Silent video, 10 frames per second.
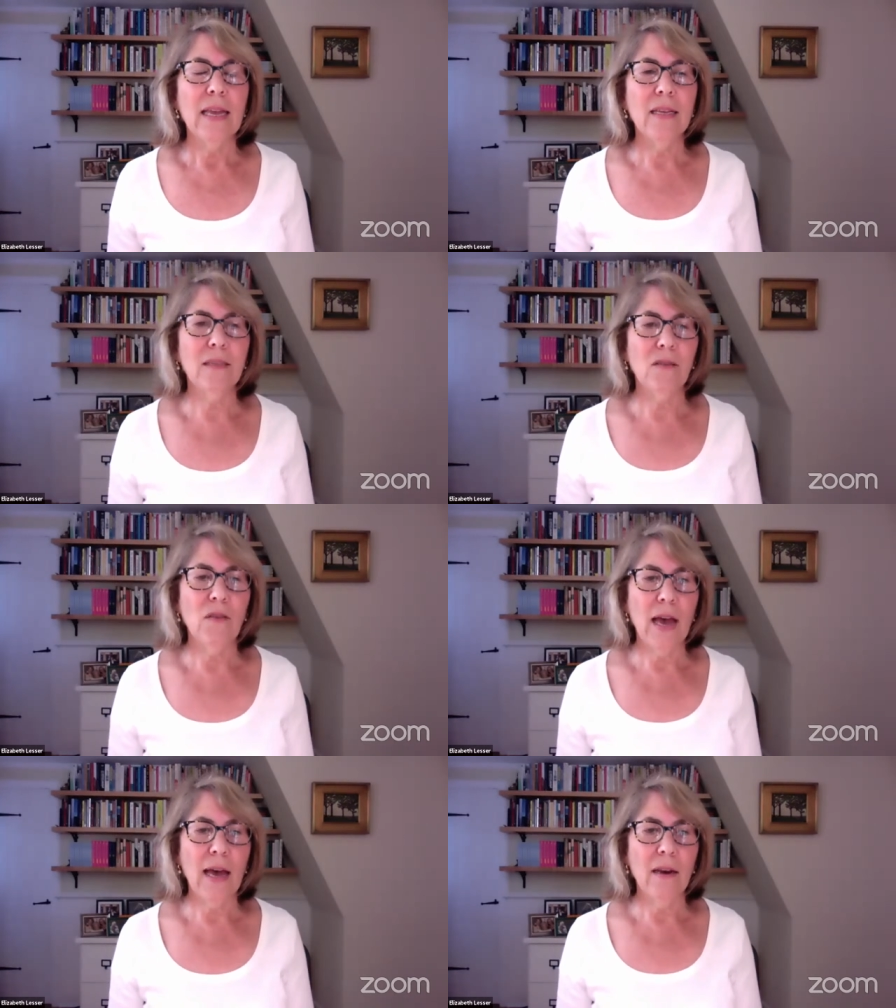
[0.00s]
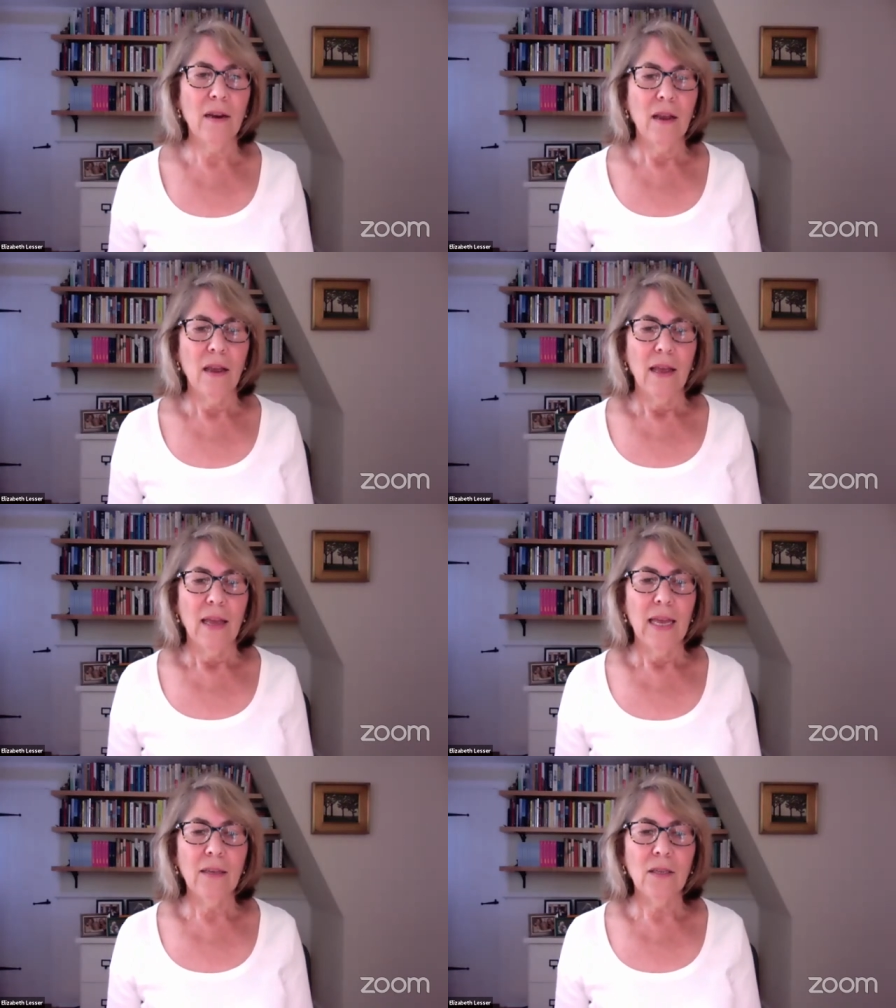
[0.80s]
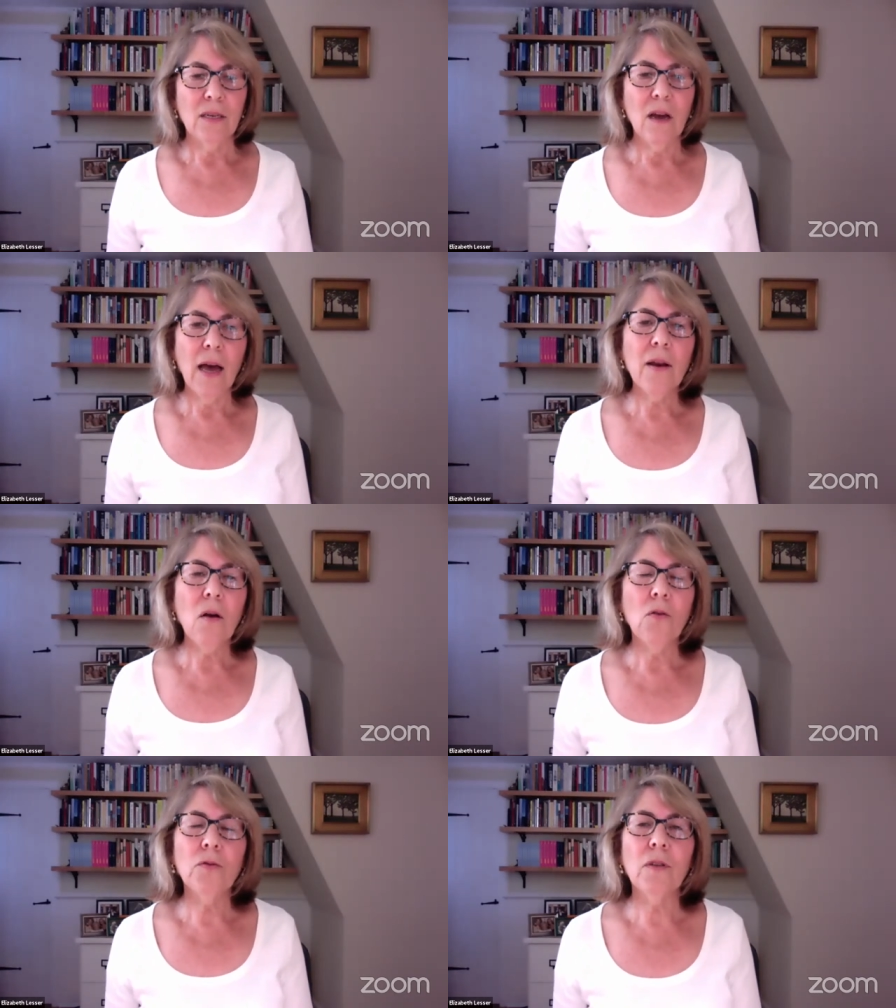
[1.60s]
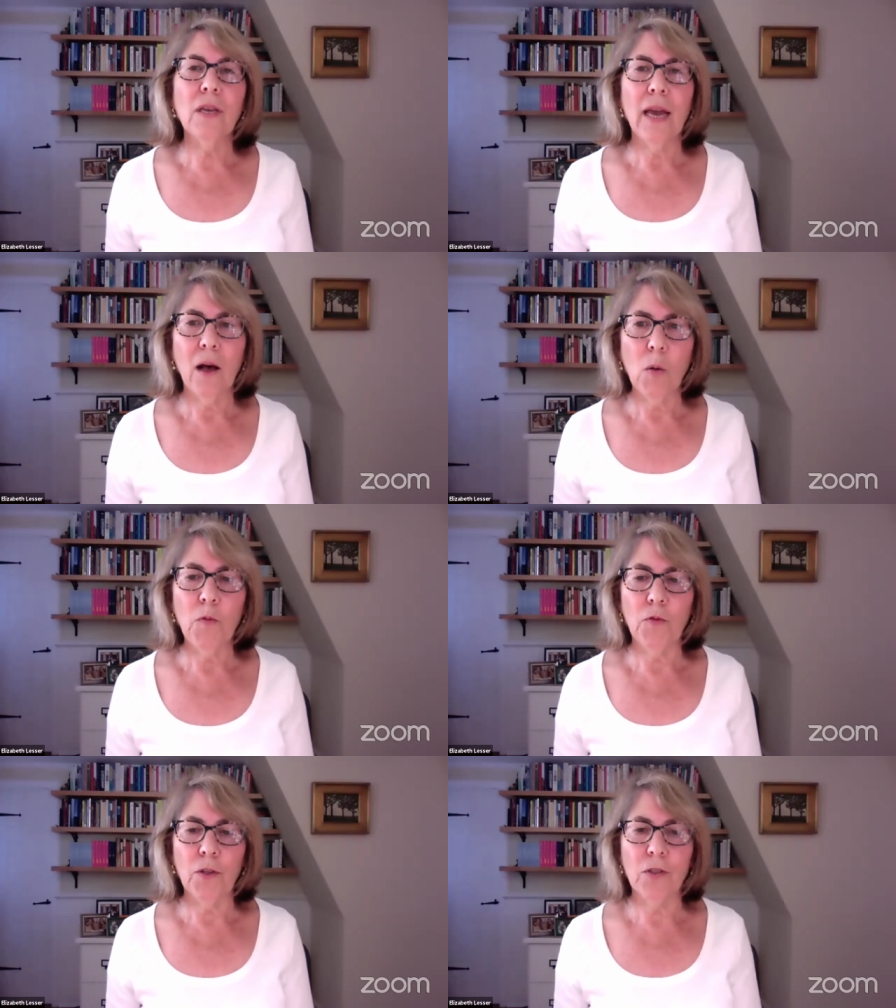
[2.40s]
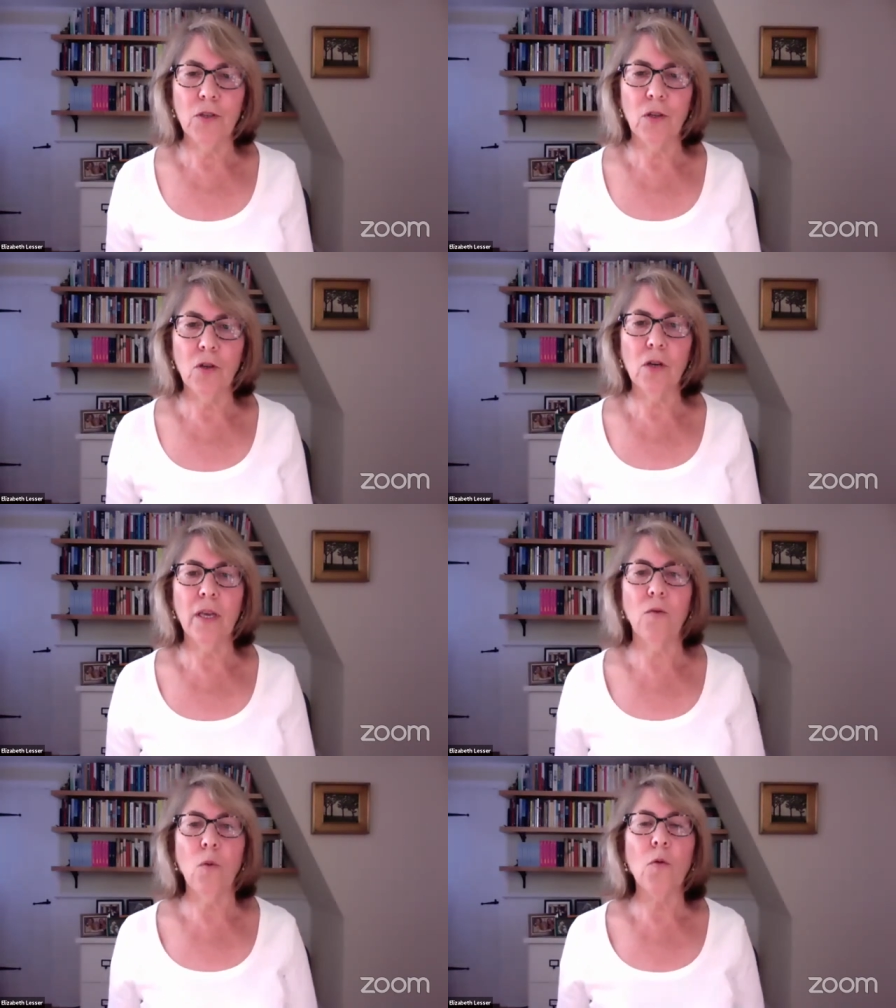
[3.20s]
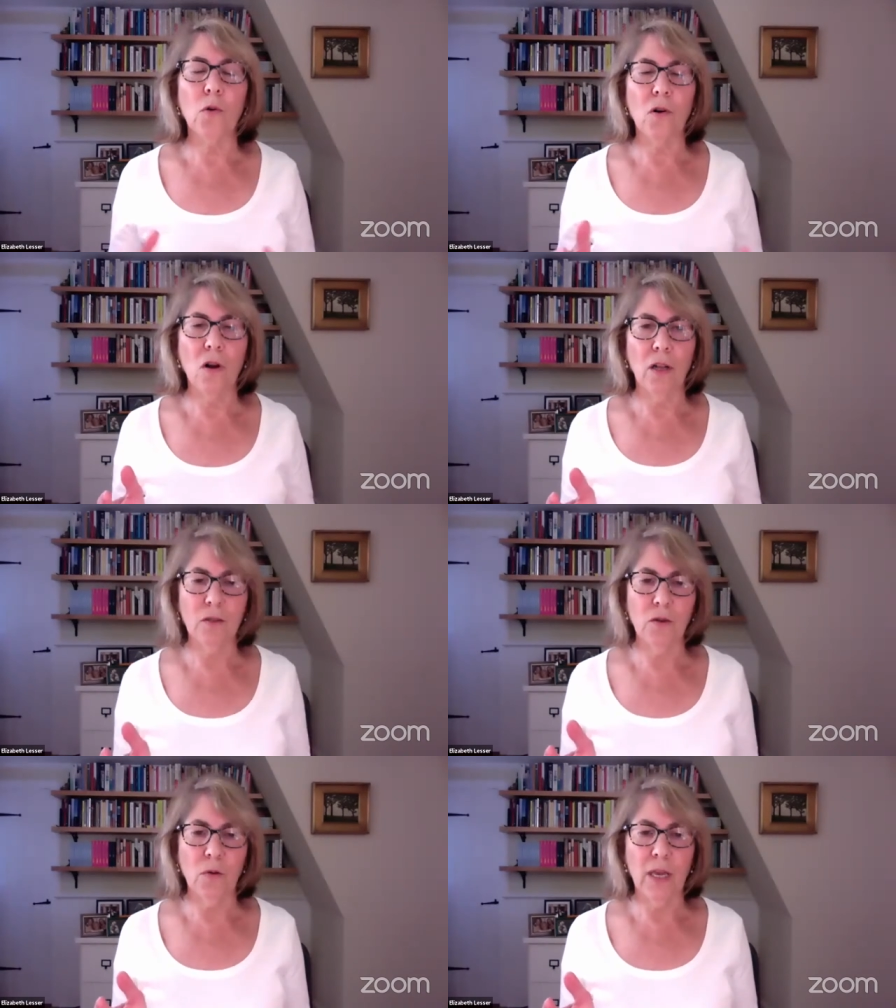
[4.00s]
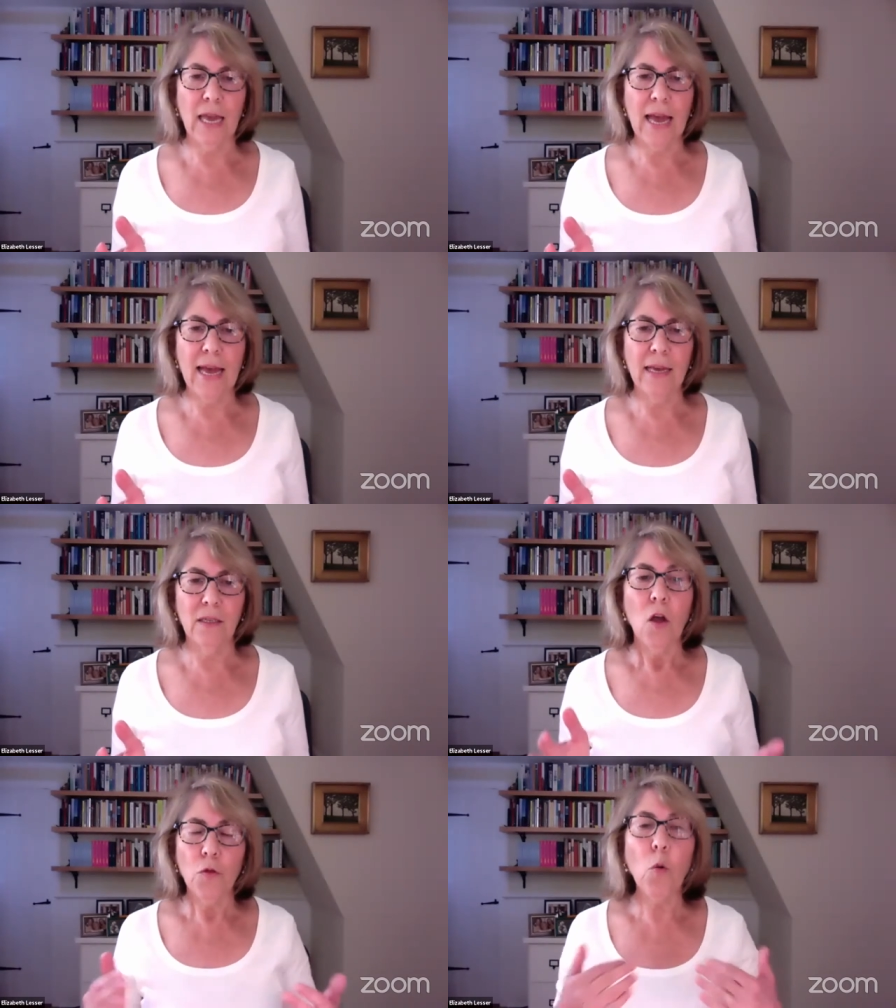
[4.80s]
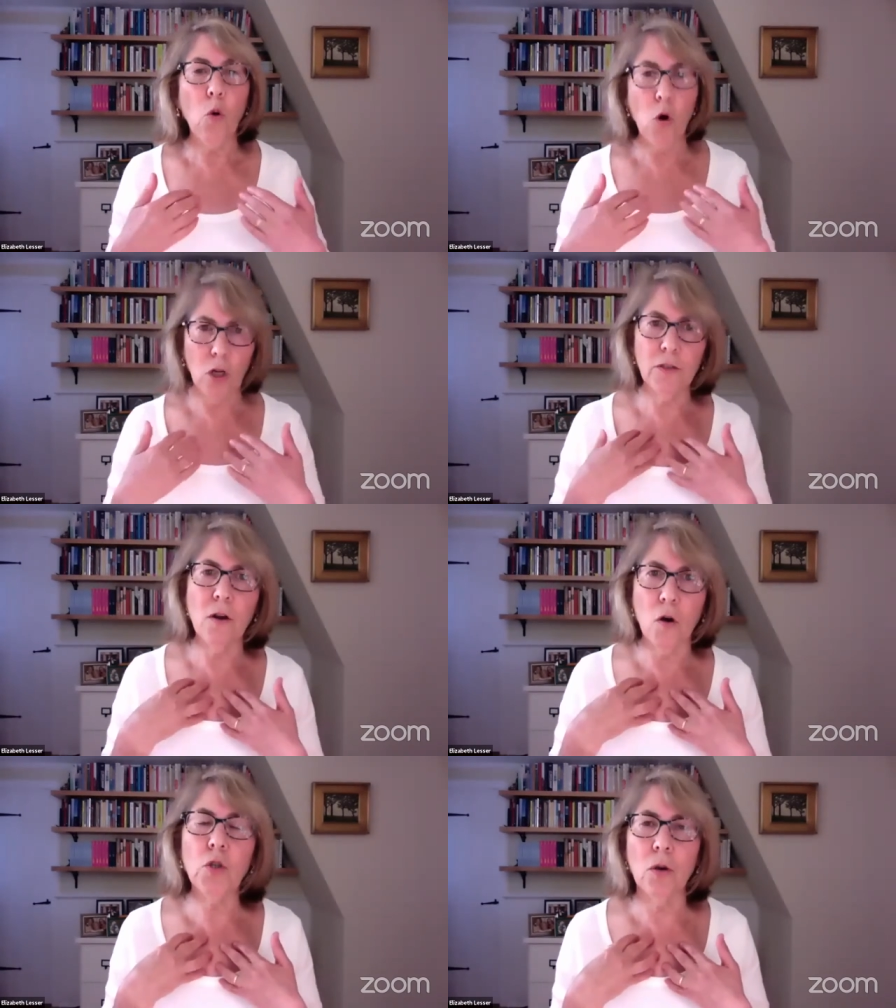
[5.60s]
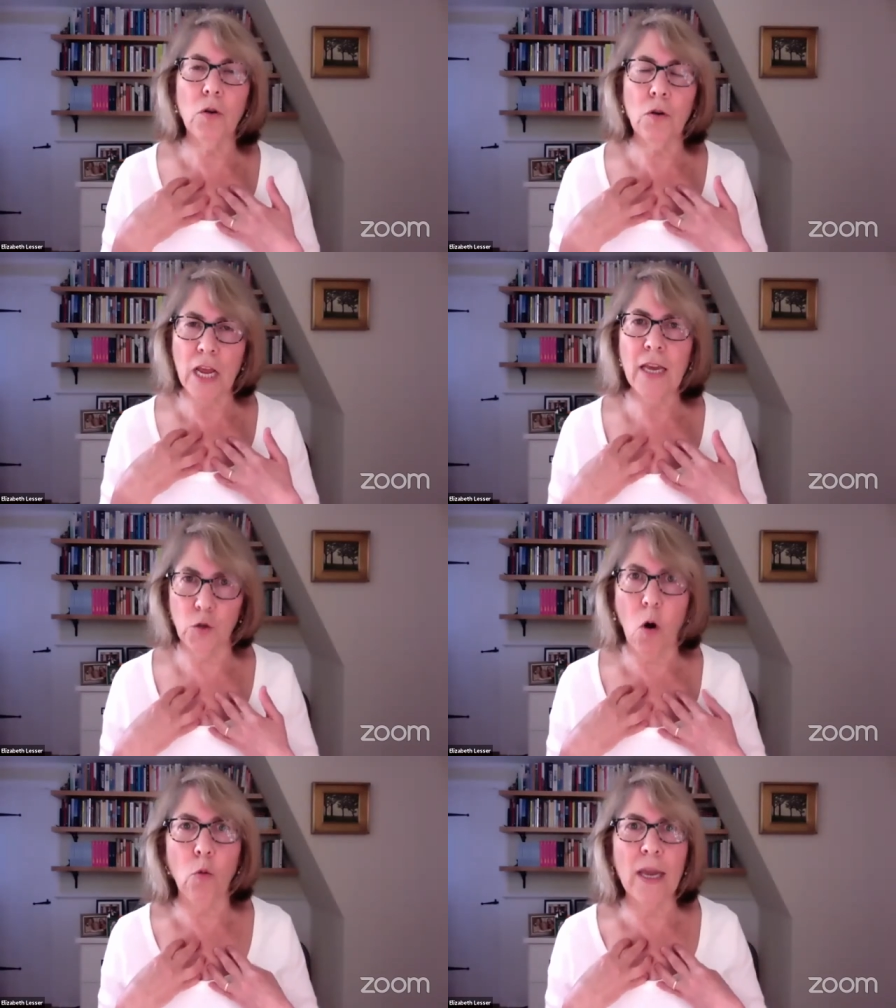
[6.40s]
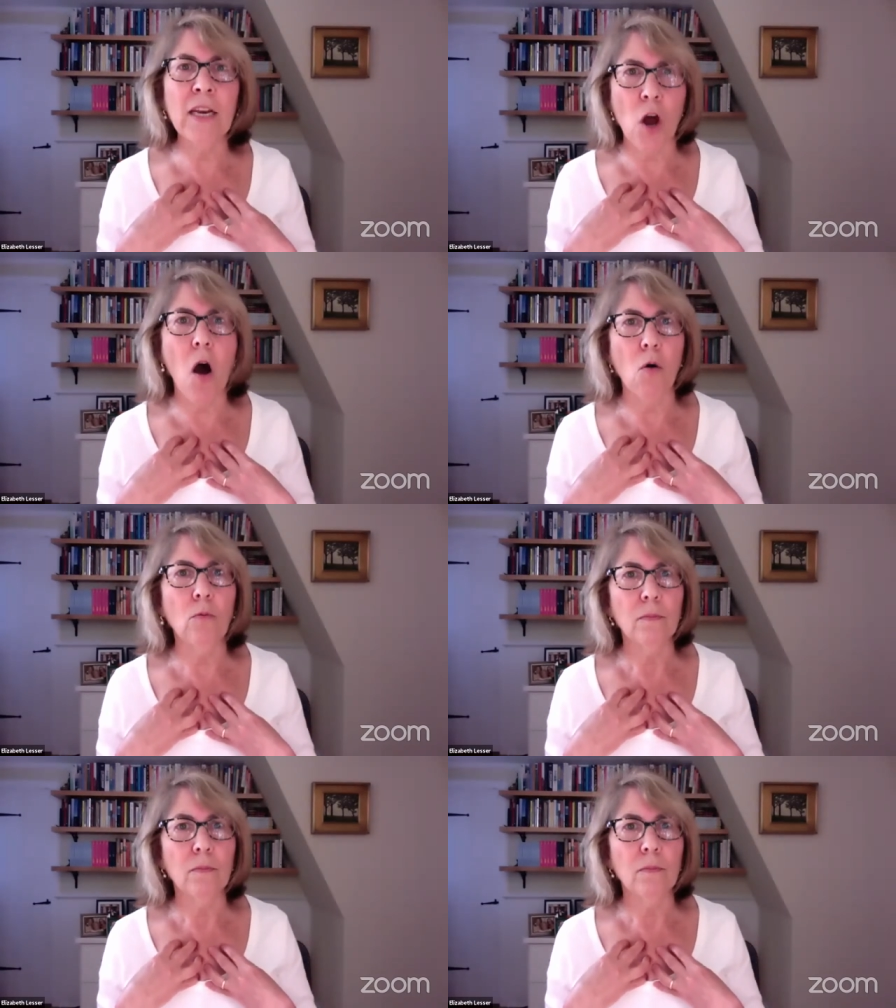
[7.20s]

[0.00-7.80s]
is that it's not only helpful to look at what we're all doing as the world knows needs what we know.